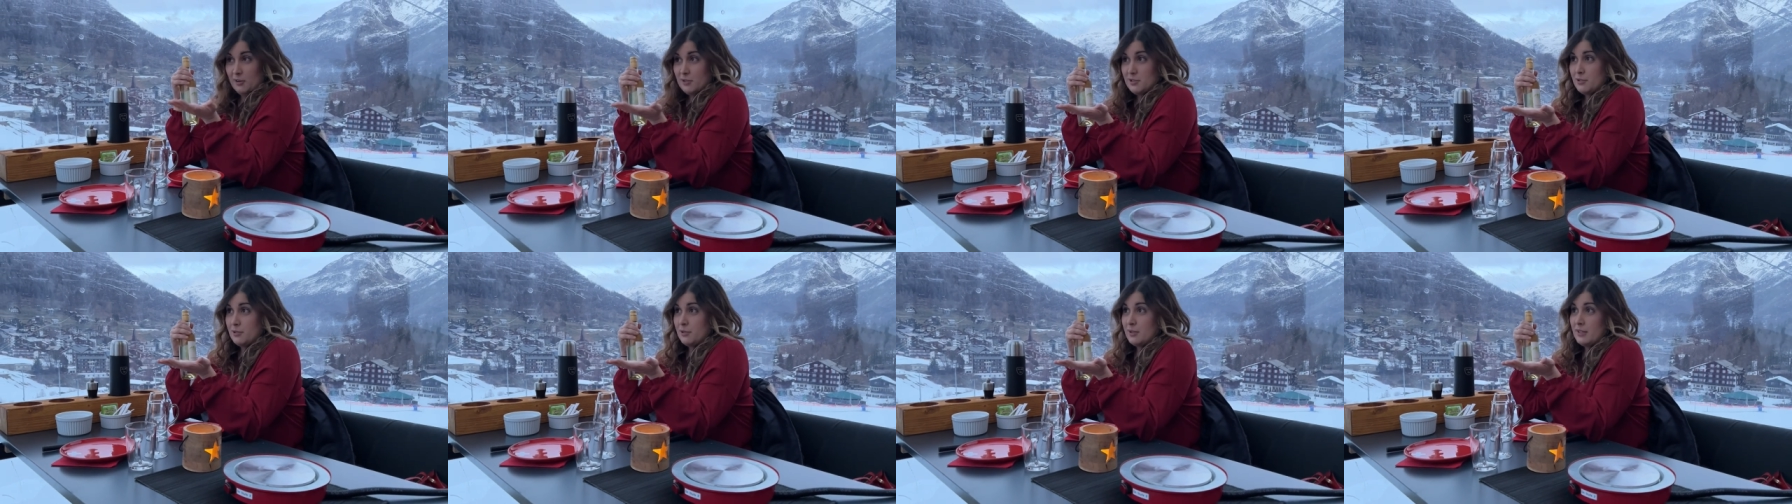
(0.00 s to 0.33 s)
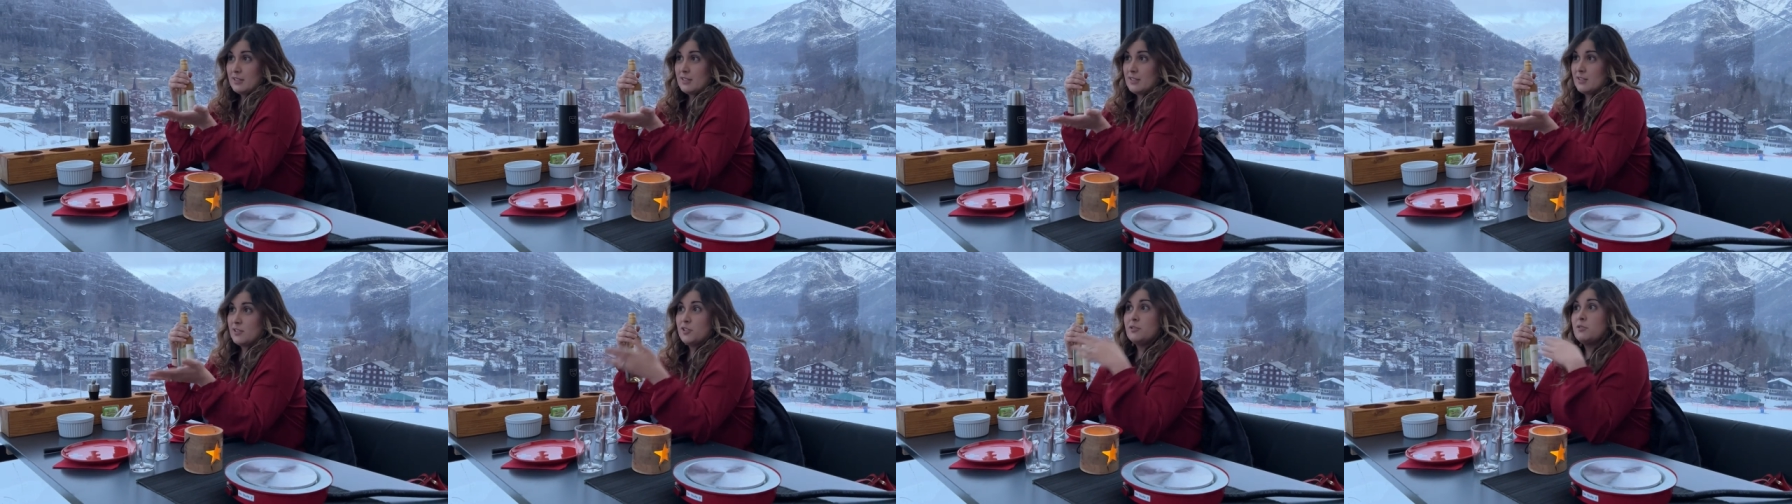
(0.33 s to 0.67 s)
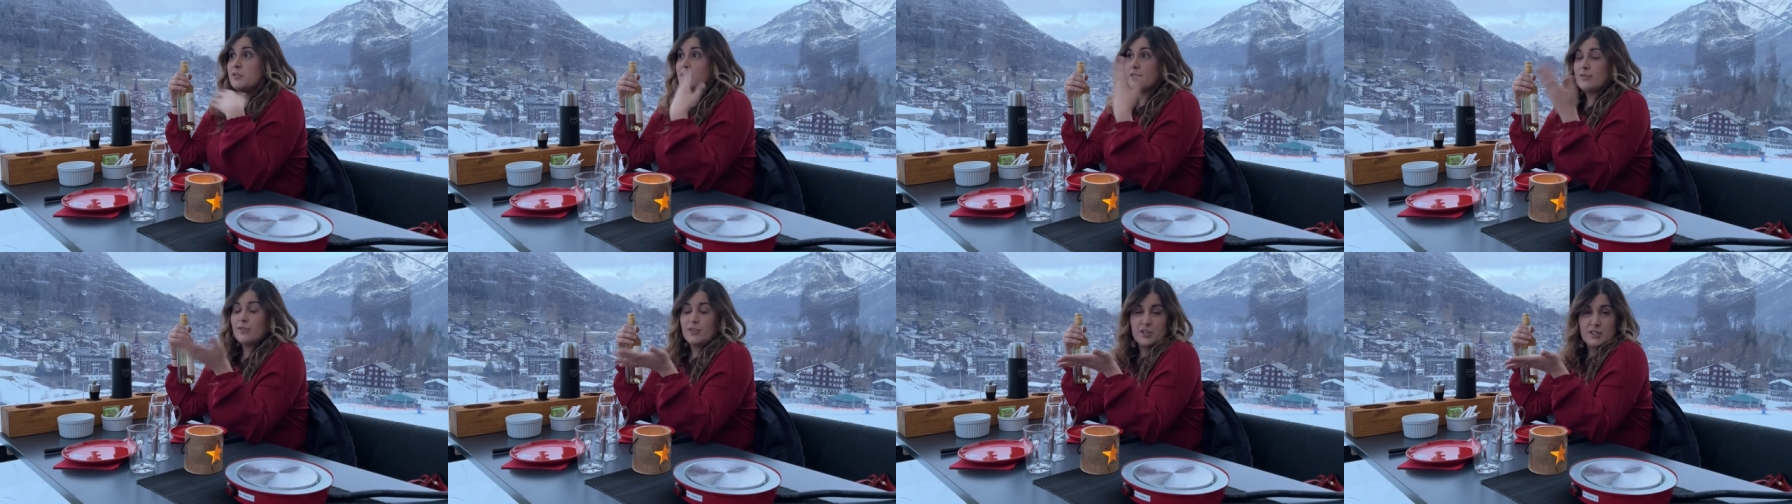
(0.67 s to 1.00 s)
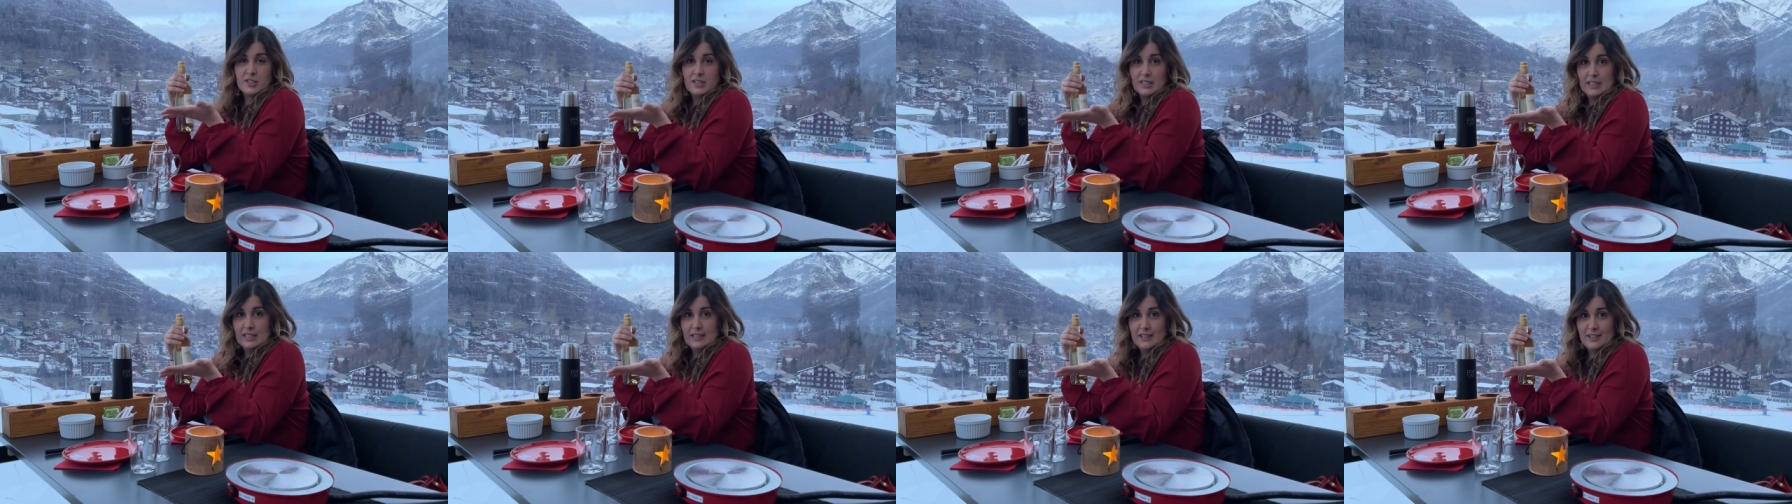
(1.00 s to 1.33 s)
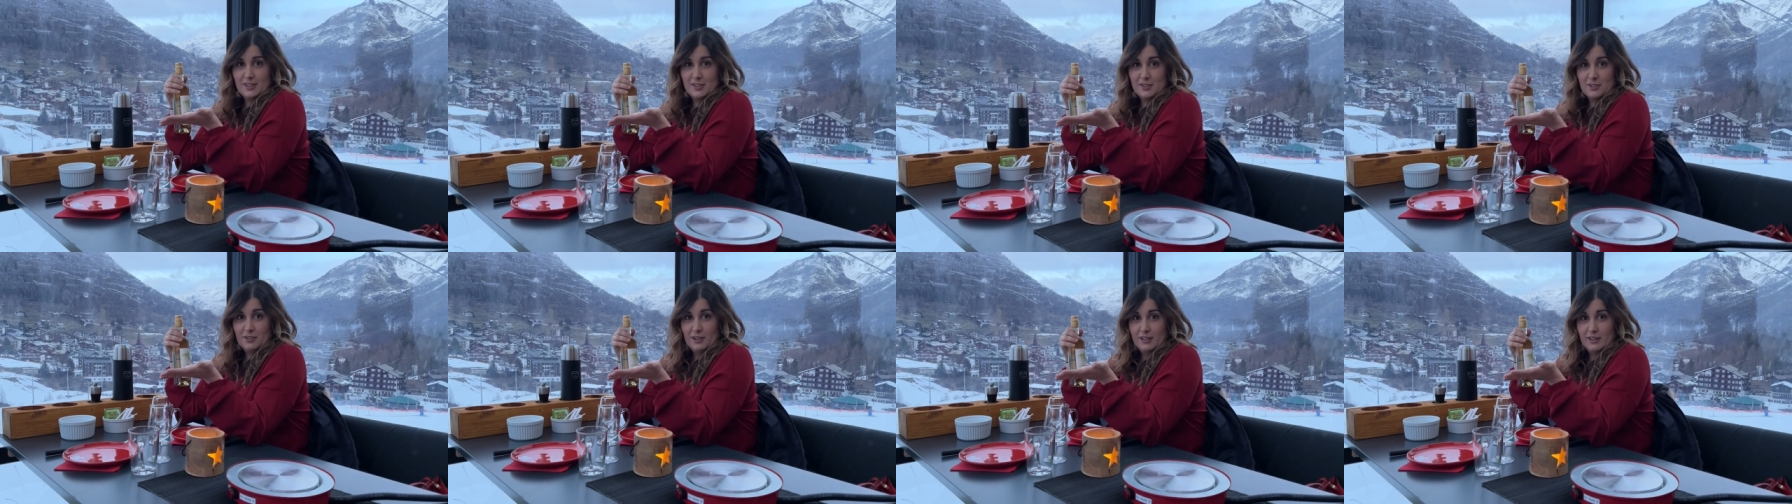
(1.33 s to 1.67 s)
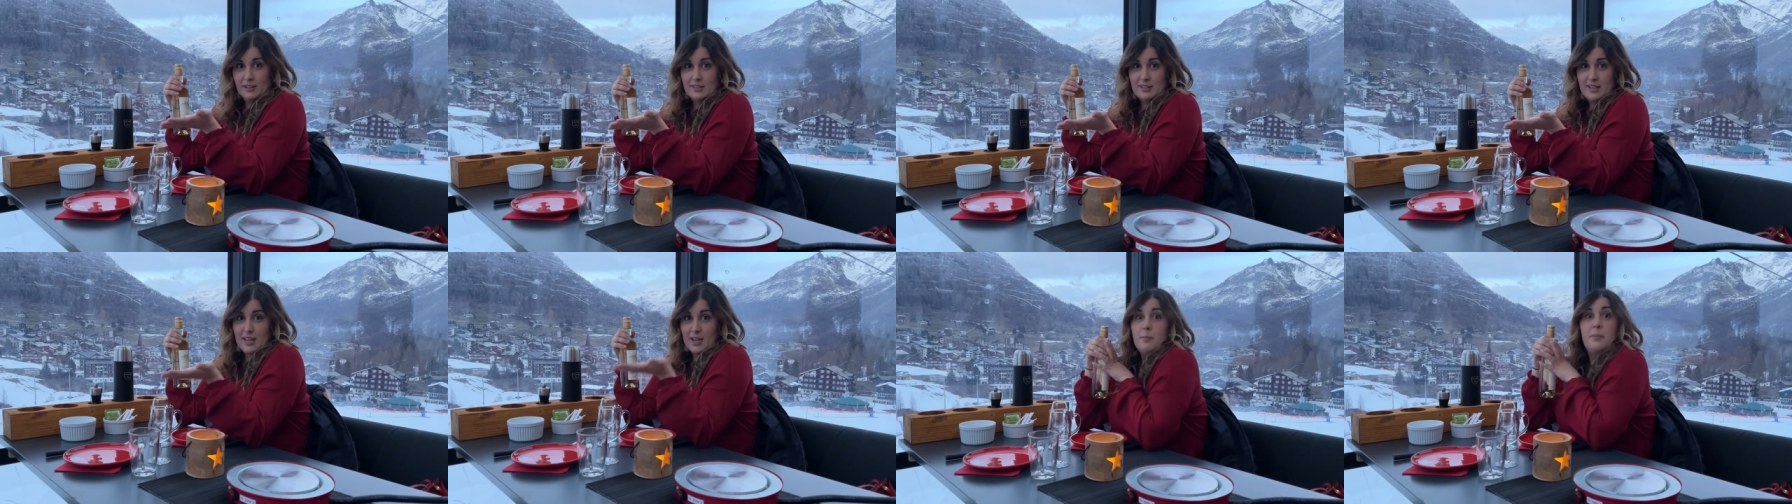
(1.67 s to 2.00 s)
So this is used for skiing during
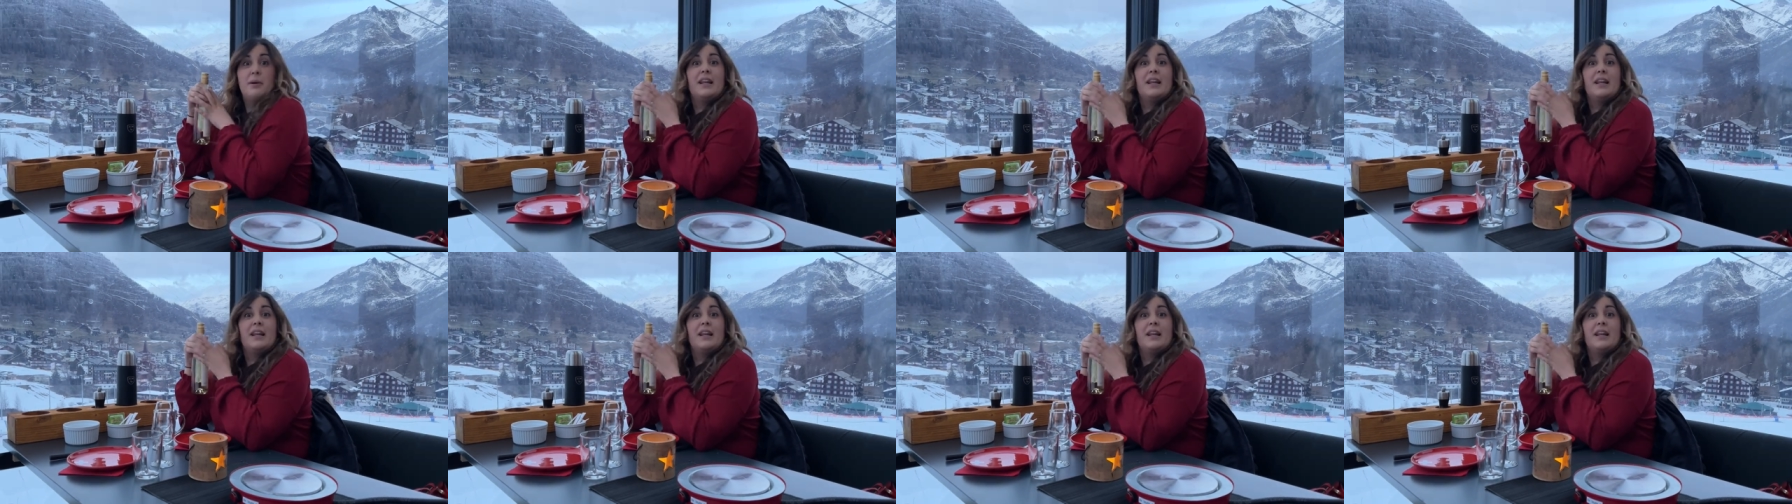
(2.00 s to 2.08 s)
the day,